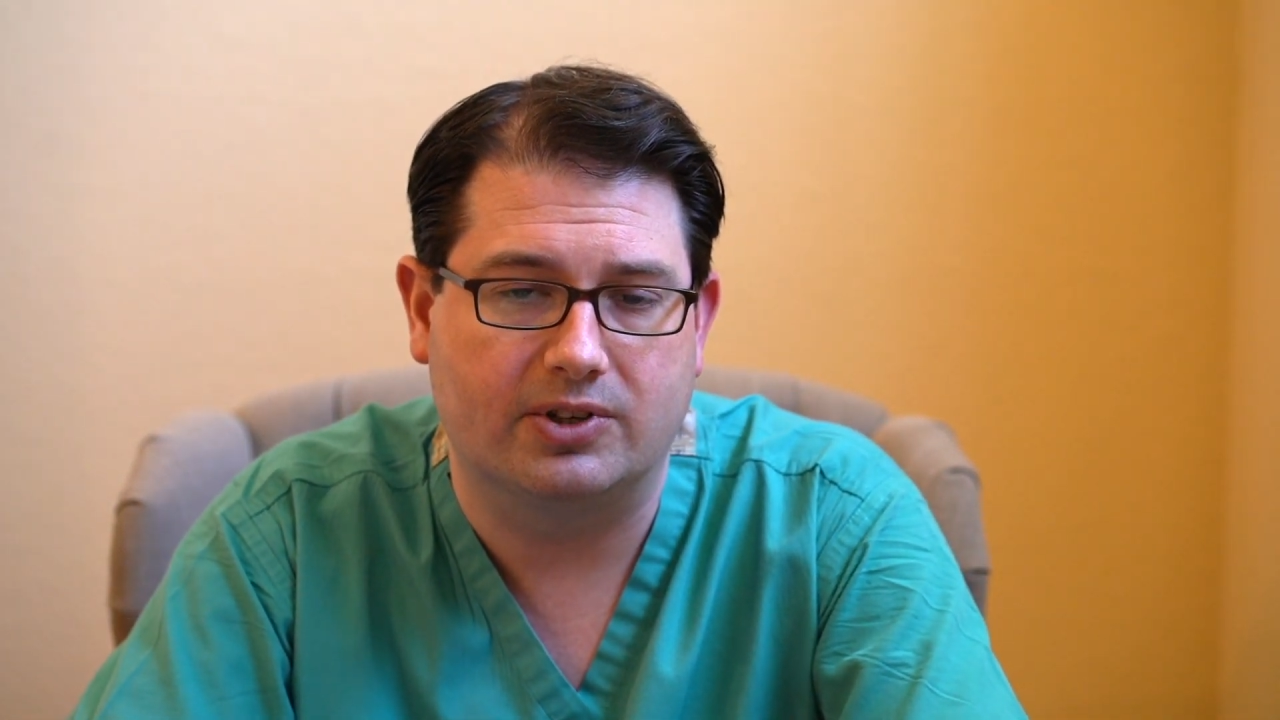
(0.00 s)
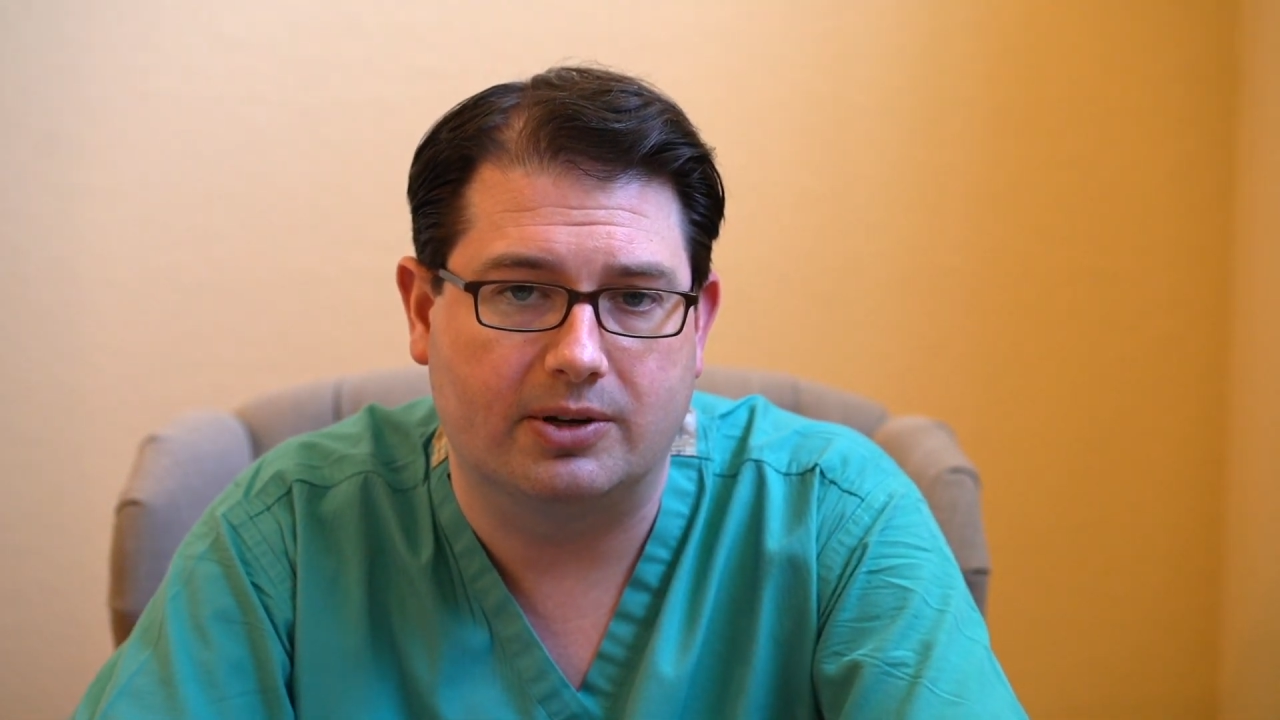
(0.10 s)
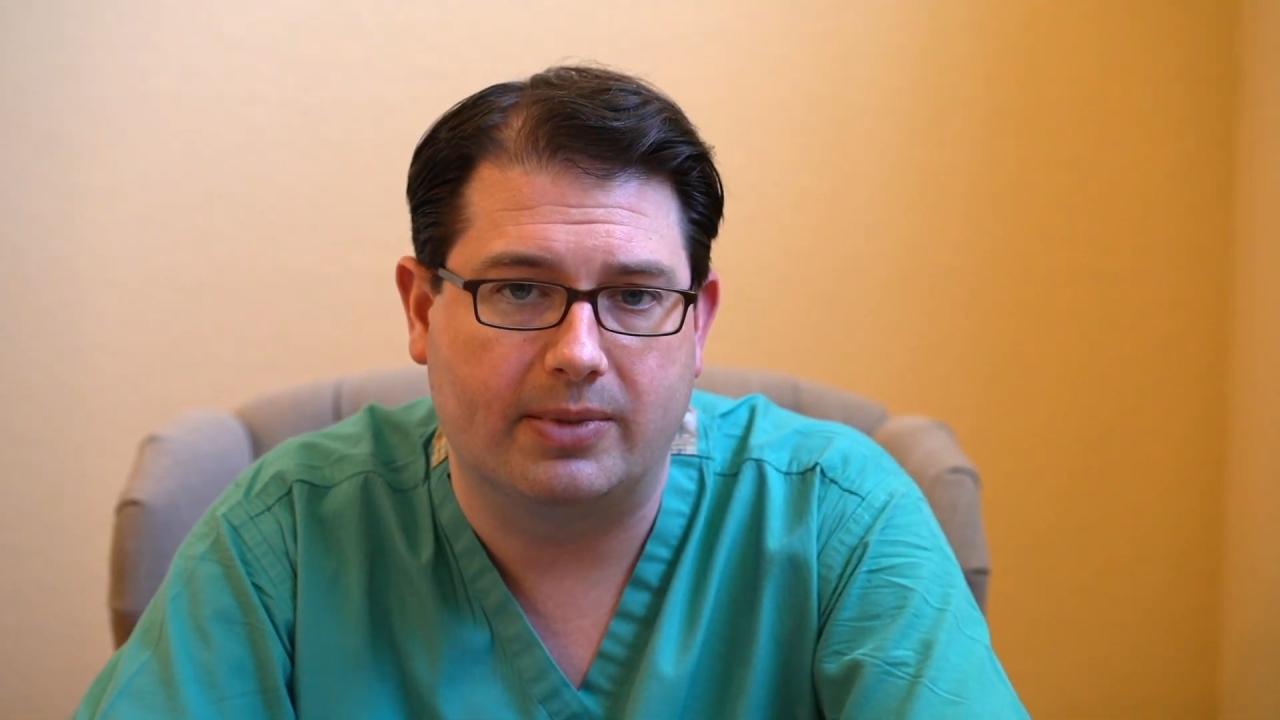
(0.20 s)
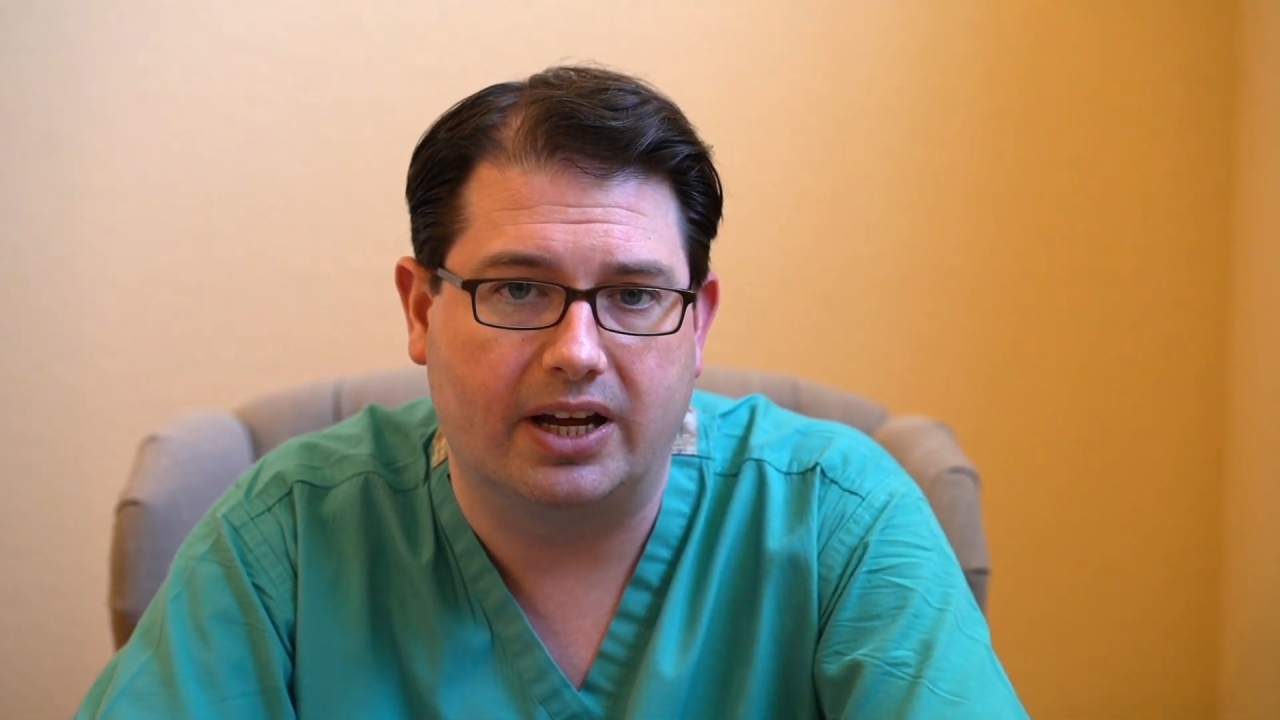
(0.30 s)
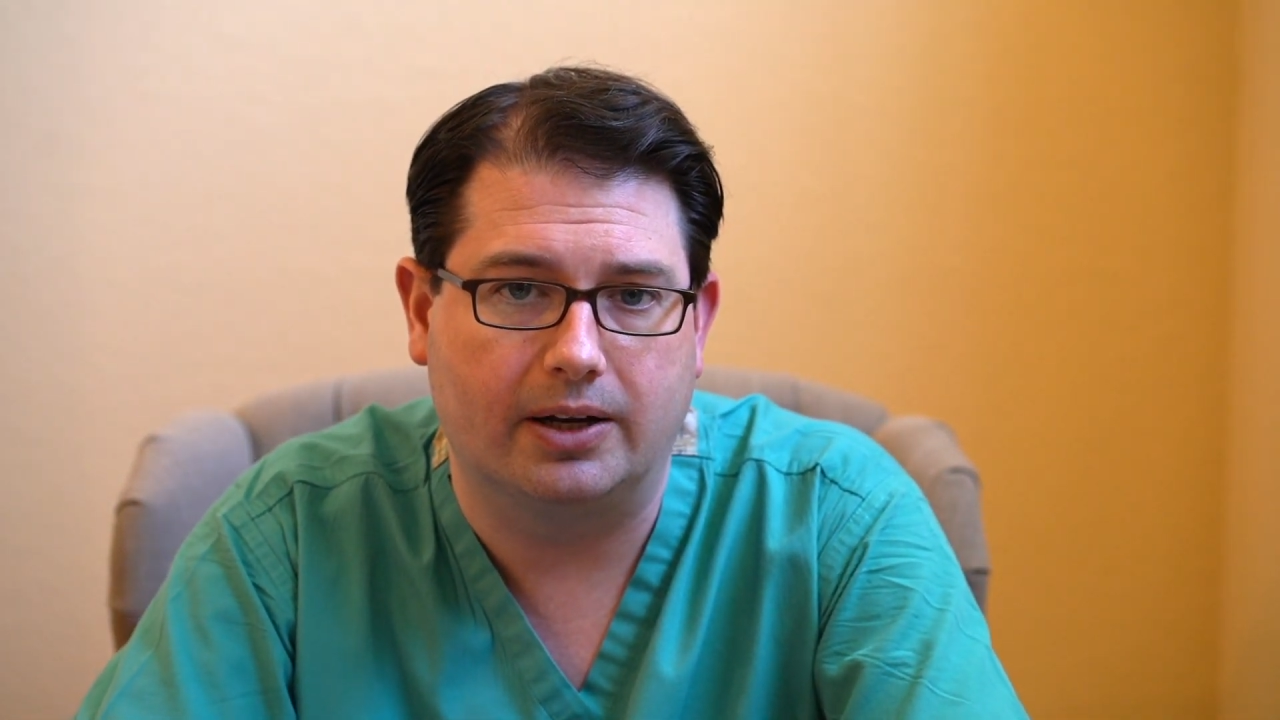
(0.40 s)

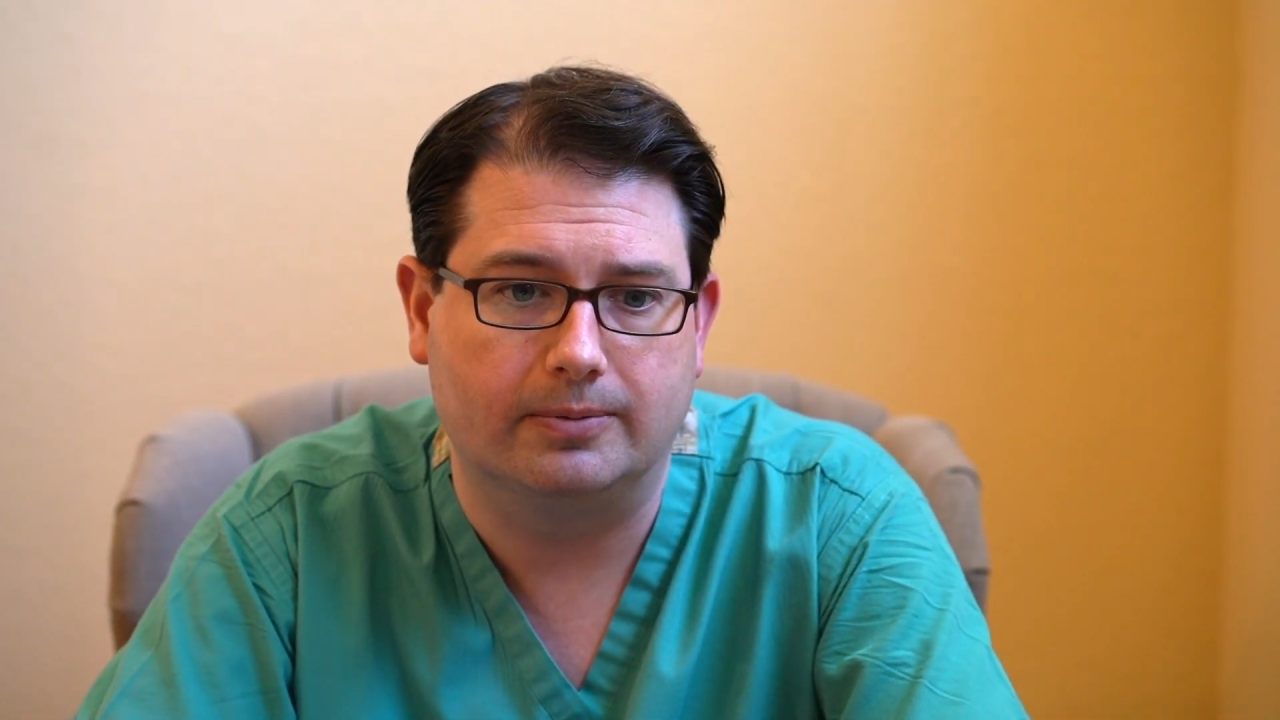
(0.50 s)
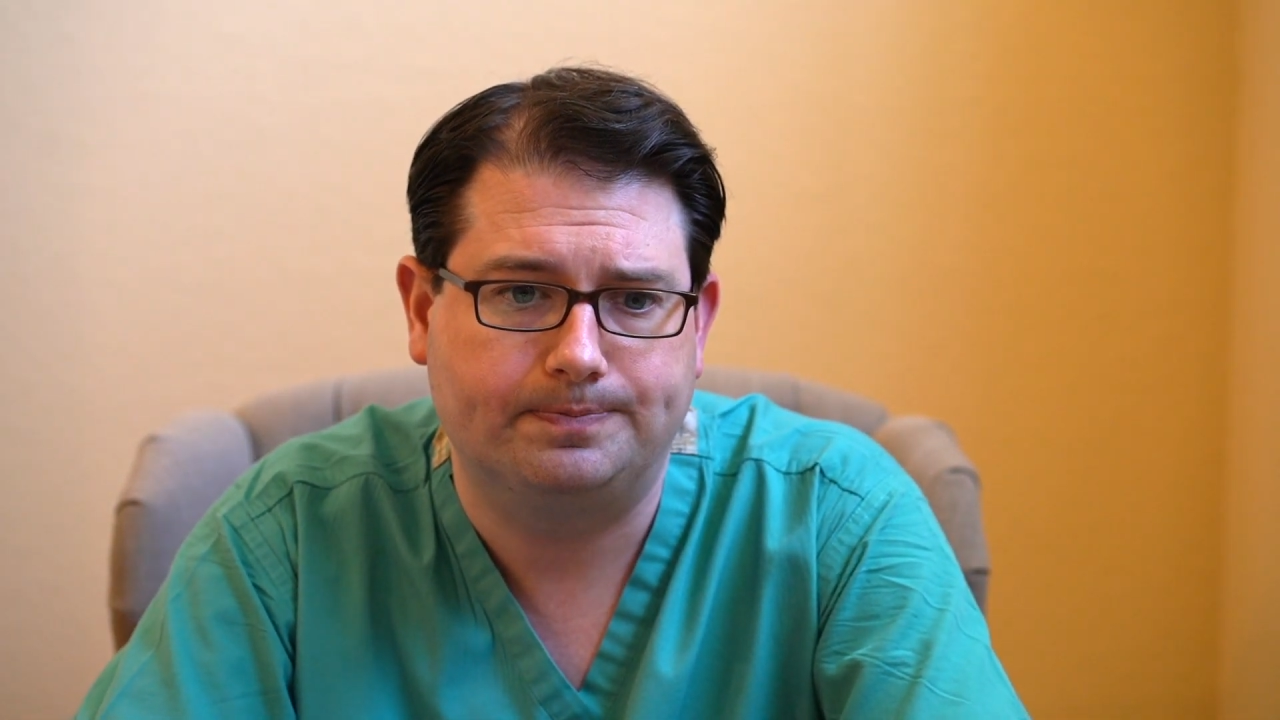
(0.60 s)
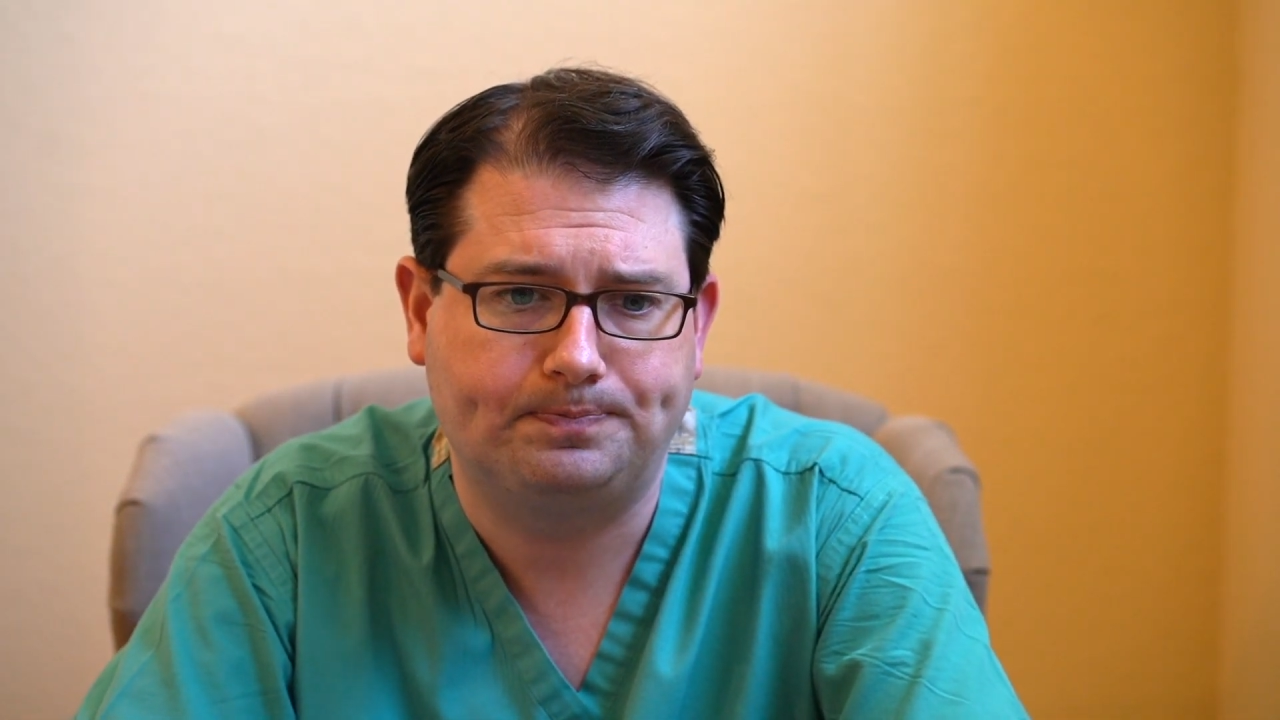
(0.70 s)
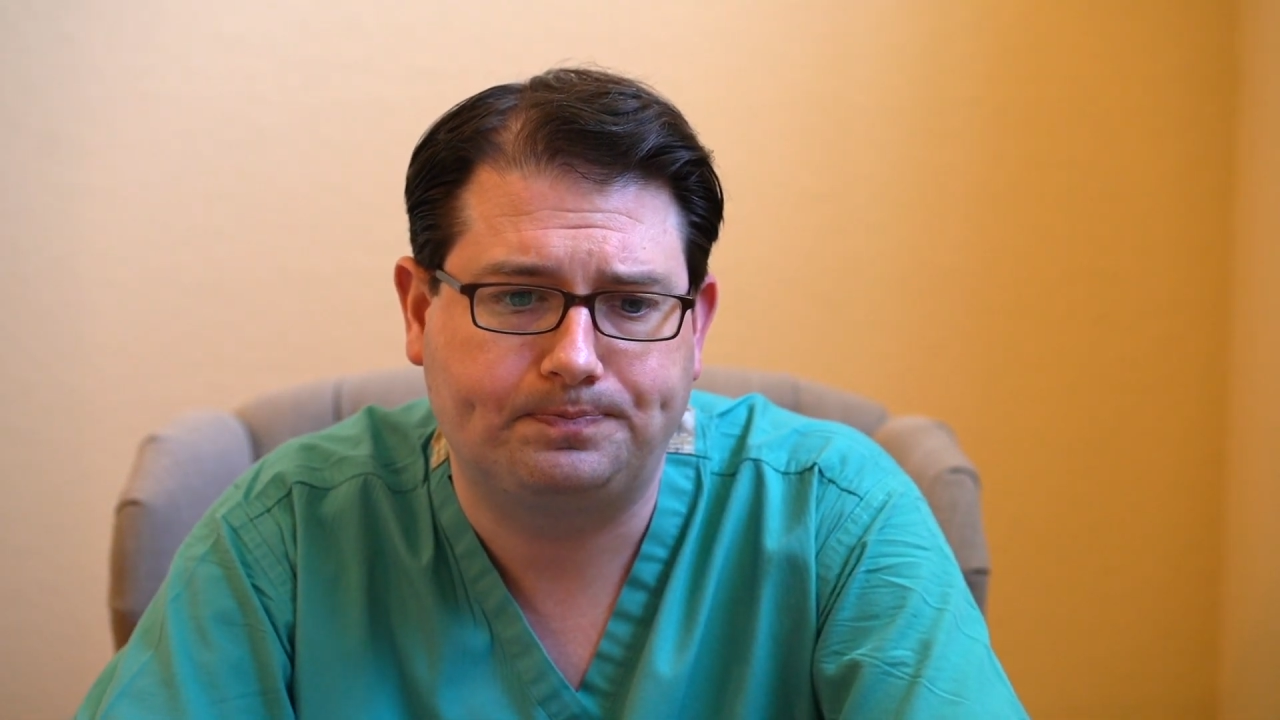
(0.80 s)
than men.